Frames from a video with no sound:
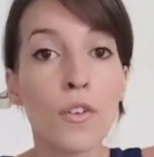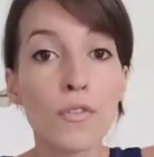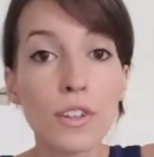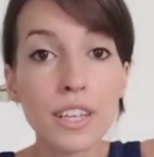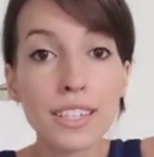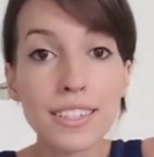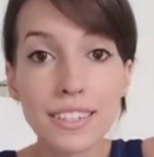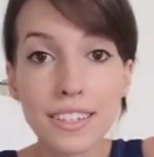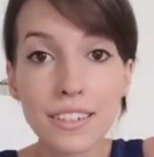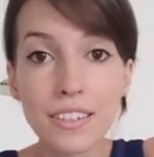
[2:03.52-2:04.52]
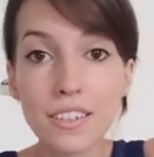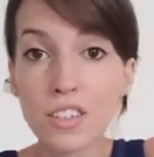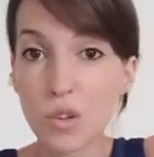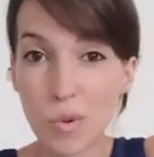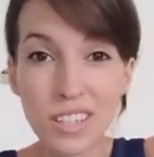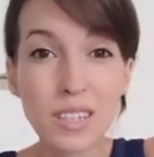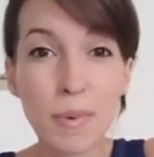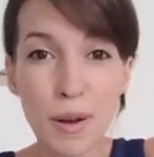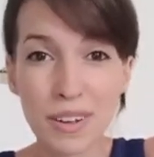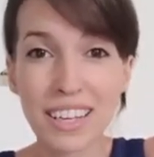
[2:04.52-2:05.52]
For these skills, the ones
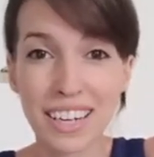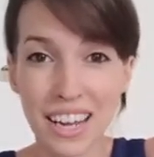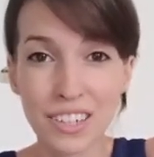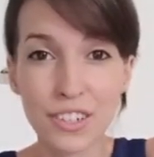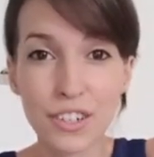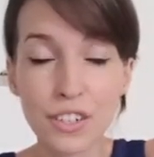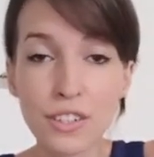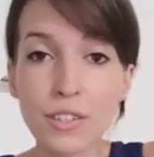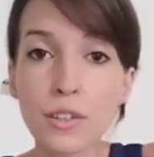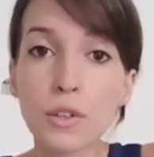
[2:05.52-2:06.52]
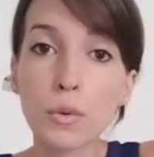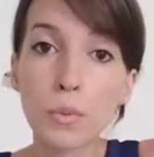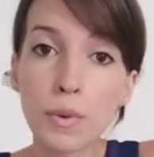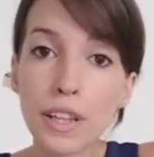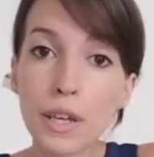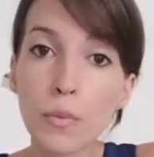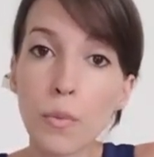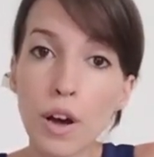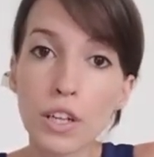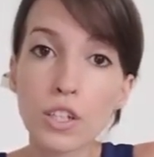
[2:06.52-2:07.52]
about connectors, you really
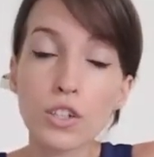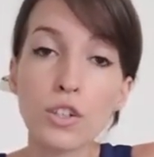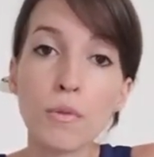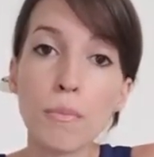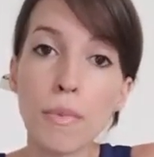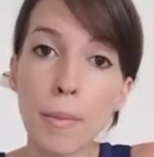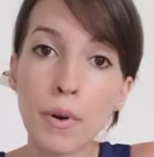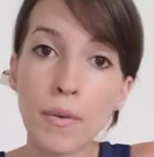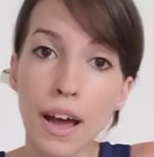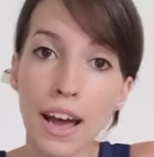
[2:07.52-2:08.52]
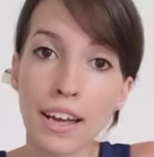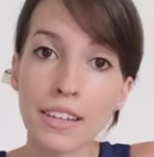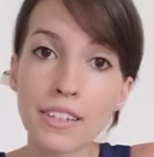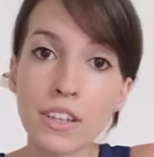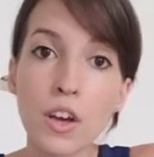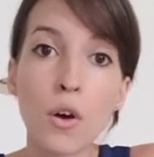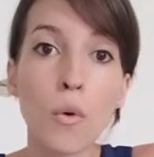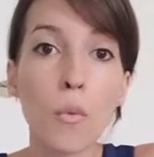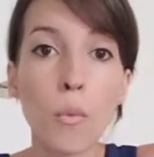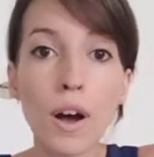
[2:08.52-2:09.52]
want to memorize
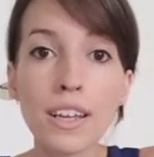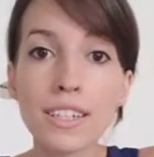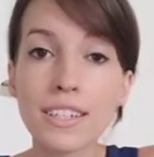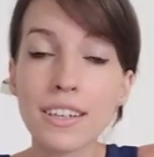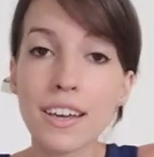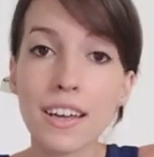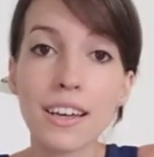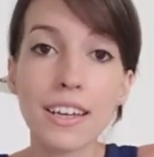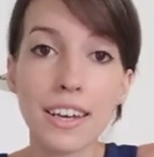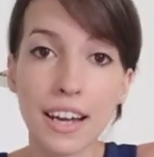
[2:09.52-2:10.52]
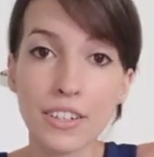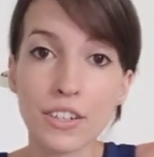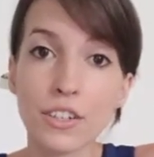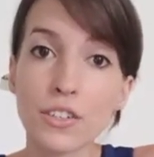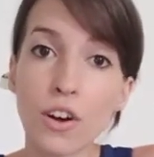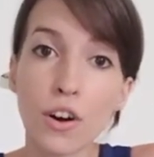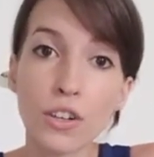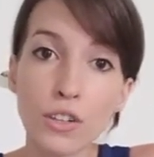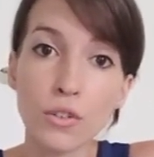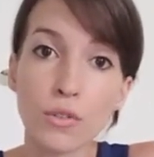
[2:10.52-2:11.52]
what connectors are
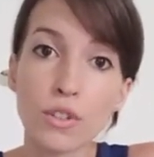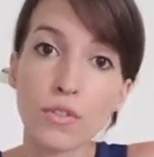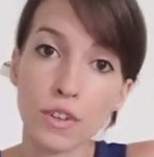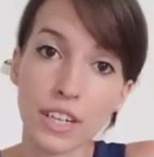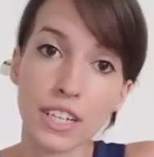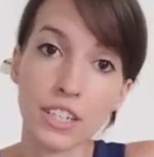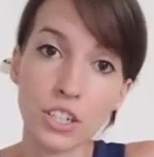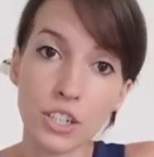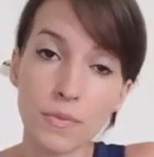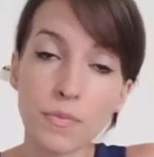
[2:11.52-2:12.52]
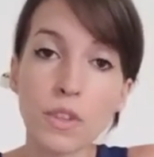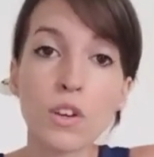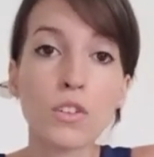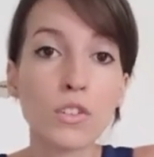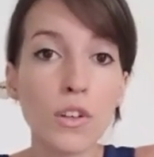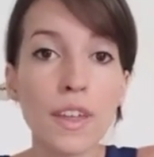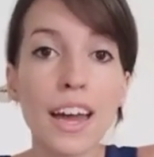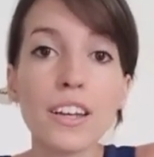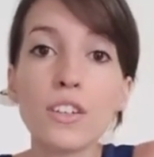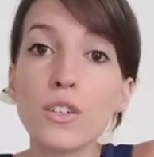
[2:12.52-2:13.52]
used for each, so
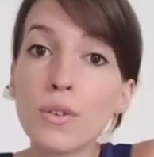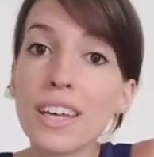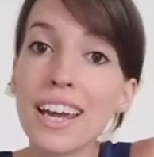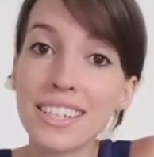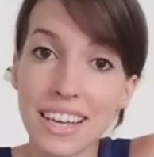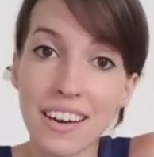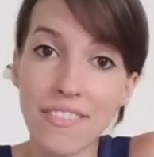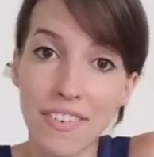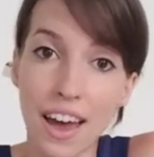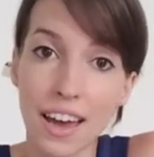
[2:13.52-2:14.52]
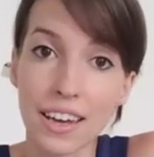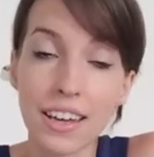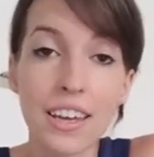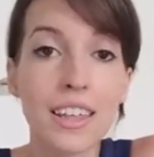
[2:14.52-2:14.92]
that you can identify